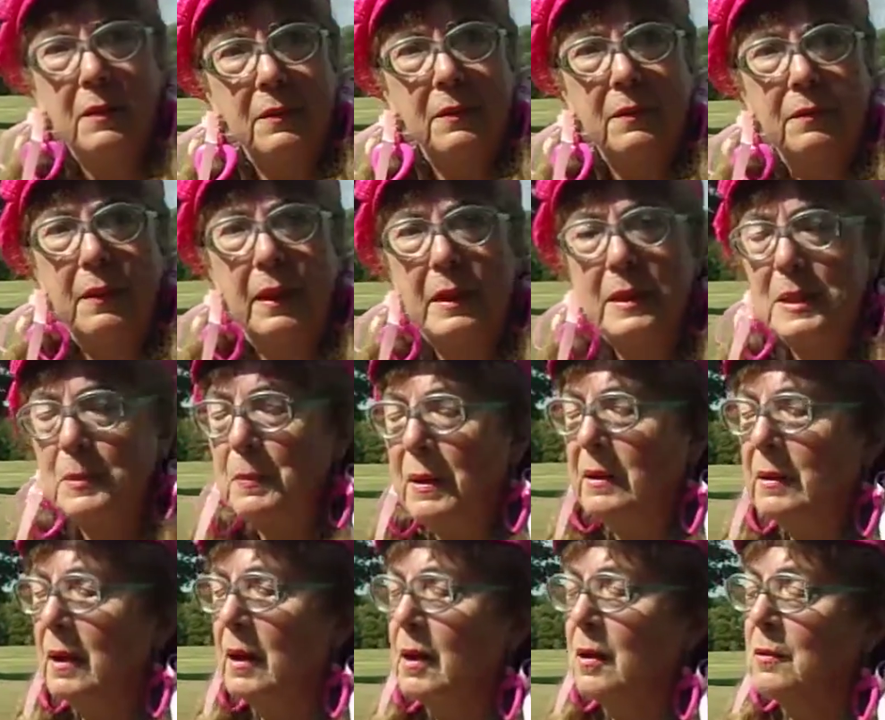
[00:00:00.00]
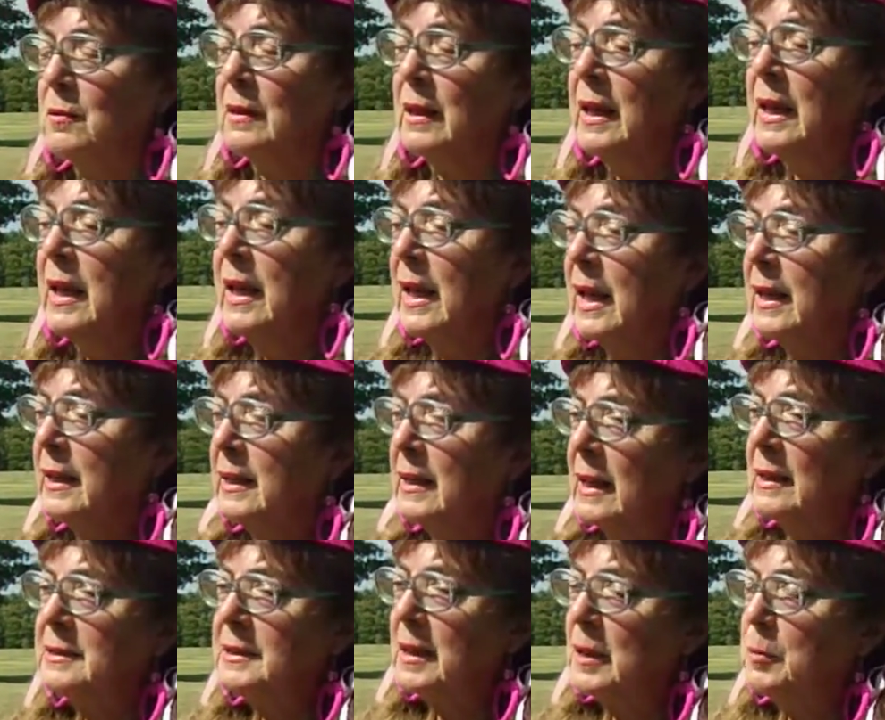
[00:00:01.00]
So that is my goal. And
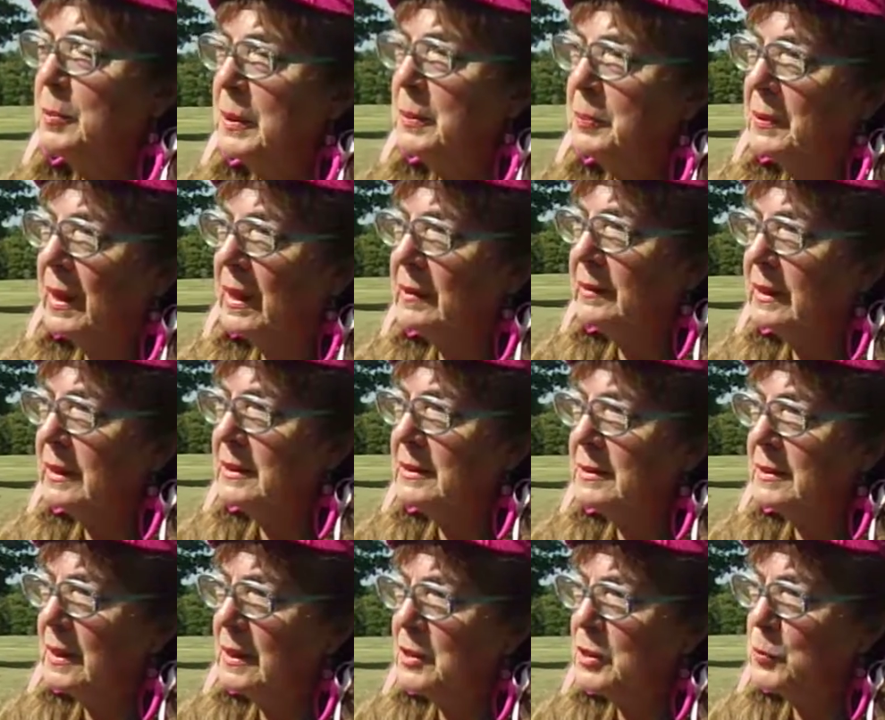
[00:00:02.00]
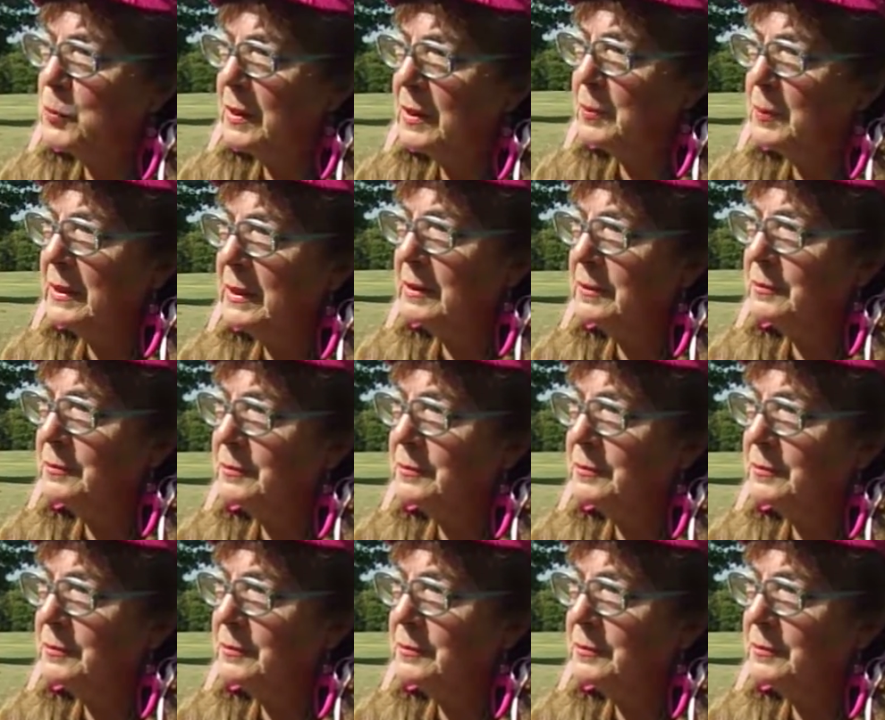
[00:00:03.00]
can I tell people how to get in touch with me?